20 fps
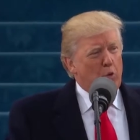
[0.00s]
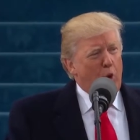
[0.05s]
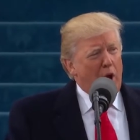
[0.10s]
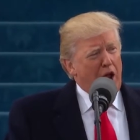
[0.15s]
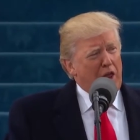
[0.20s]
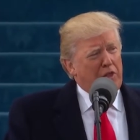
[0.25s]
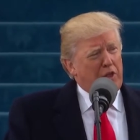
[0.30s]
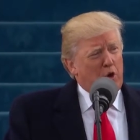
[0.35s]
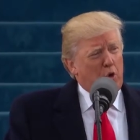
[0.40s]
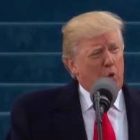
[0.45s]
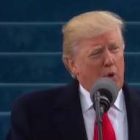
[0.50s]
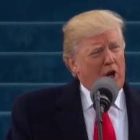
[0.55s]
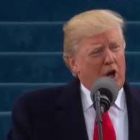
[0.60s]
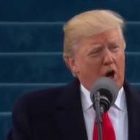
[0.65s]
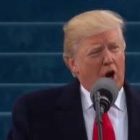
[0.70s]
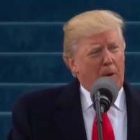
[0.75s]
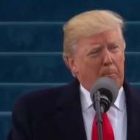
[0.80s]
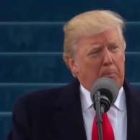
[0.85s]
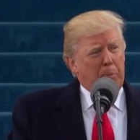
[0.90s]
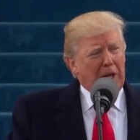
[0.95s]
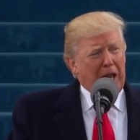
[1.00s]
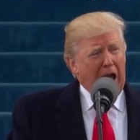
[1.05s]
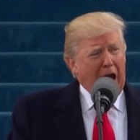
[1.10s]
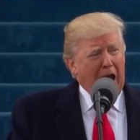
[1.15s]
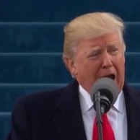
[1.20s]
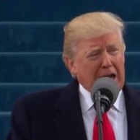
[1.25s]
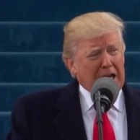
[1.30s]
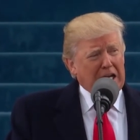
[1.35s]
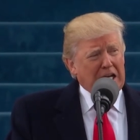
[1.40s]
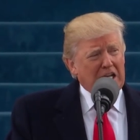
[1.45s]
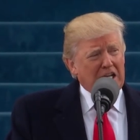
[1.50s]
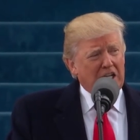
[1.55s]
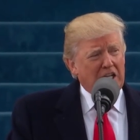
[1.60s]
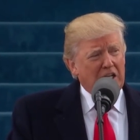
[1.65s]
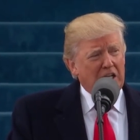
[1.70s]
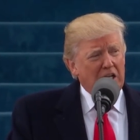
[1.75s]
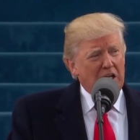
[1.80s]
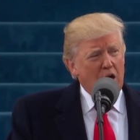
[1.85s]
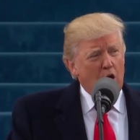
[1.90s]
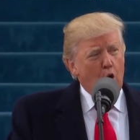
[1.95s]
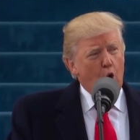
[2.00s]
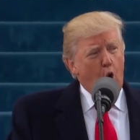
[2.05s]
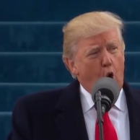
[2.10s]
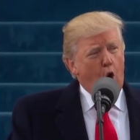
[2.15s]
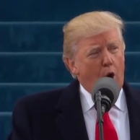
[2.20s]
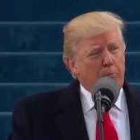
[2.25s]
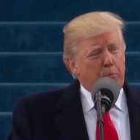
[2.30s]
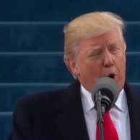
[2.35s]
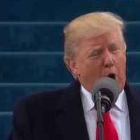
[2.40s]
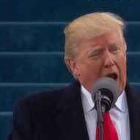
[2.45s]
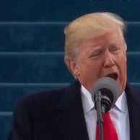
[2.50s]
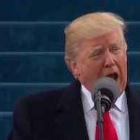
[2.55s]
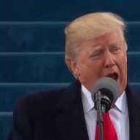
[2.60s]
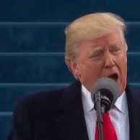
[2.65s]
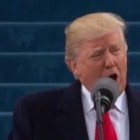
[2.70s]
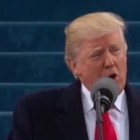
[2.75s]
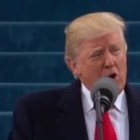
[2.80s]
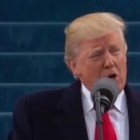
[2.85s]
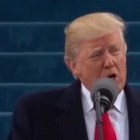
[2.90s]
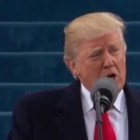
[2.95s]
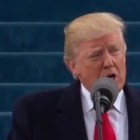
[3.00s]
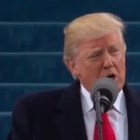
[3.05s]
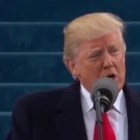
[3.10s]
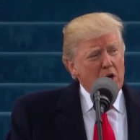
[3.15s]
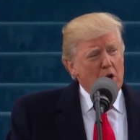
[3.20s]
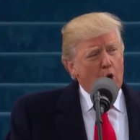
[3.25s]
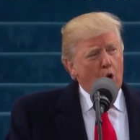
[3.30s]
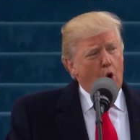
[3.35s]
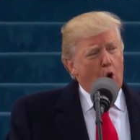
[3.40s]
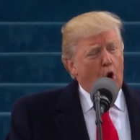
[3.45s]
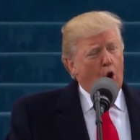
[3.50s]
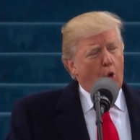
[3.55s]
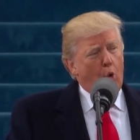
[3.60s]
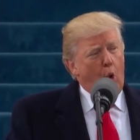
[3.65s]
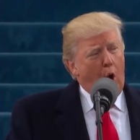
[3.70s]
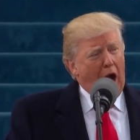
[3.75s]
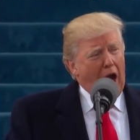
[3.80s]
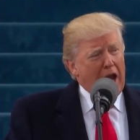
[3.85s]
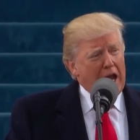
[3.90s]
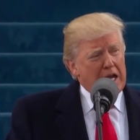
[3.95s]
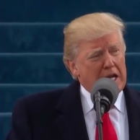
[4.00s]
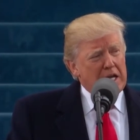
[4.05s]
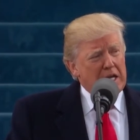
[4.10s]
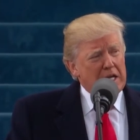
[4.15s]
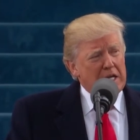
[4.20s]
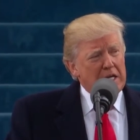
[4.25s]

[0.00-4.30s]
whether we are black or brown or white,